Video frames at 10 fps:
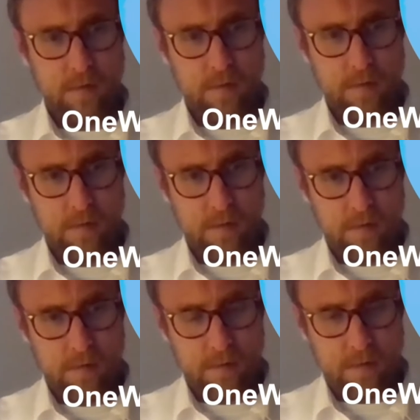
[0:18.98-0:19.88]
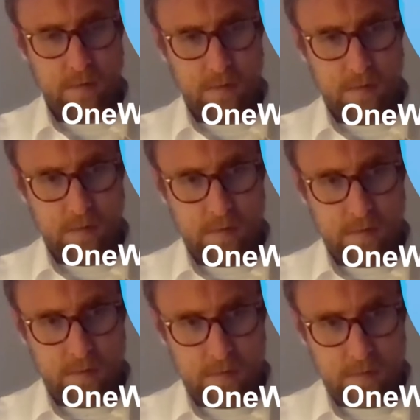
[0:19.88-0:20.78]

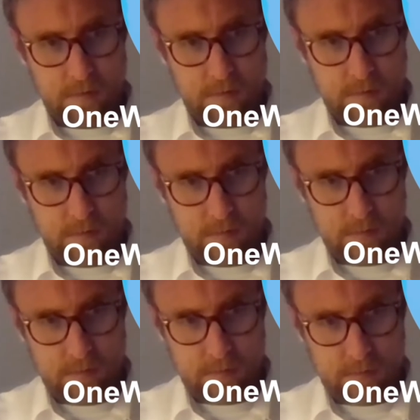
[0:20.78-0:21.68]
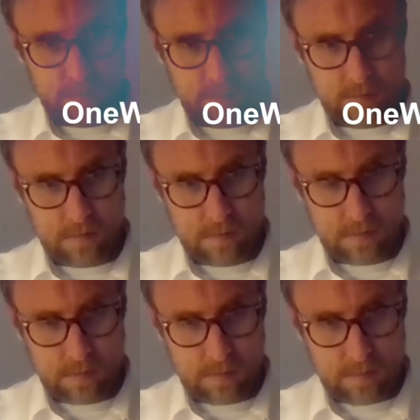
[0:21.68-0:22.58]

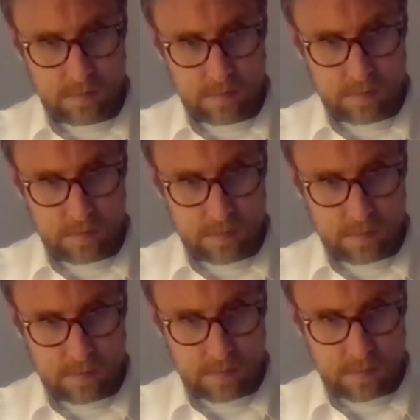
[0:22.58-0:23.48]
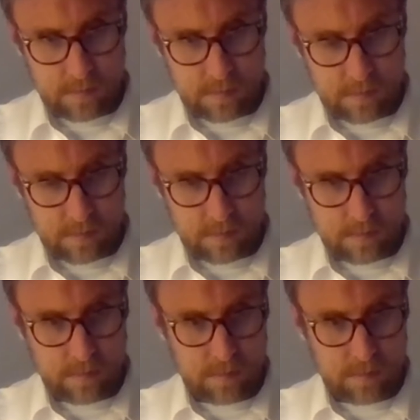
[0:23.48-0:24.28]
The person shown says nothing.